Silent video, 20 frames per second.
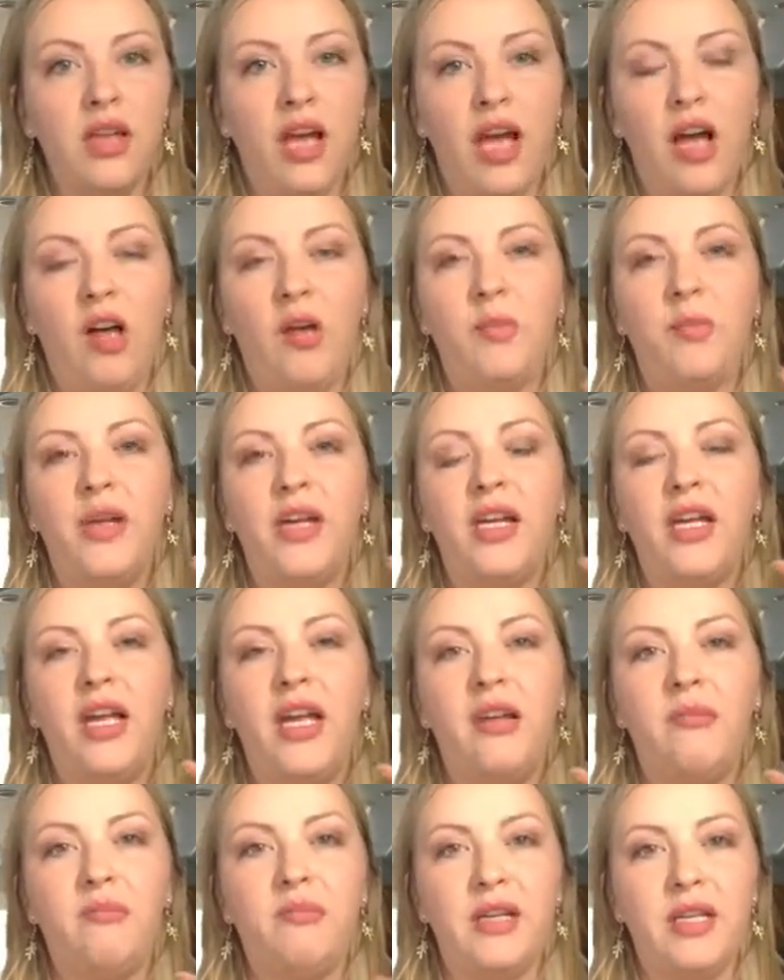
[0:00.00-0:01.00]
helping
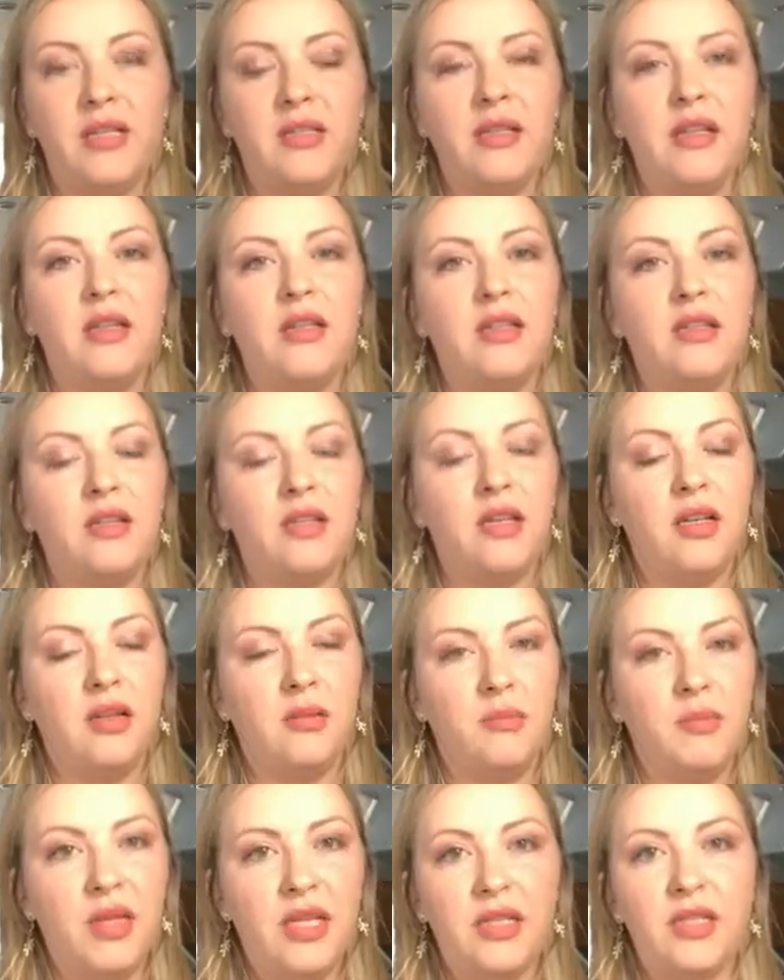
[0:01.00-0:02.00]
a business and a
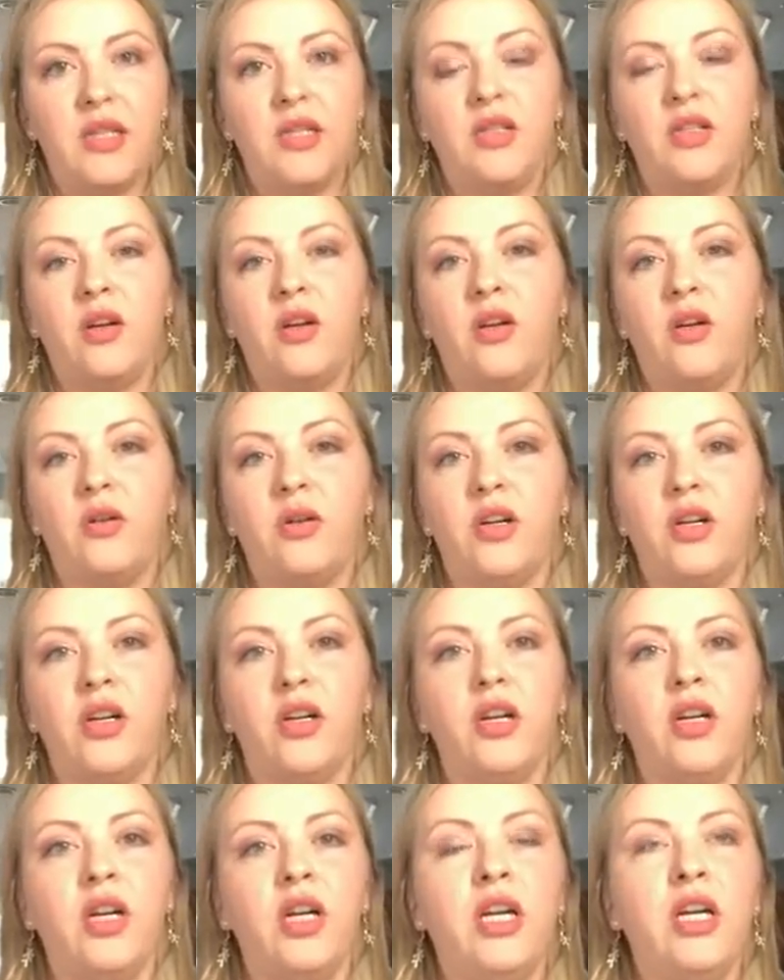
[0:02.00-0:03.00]
business owner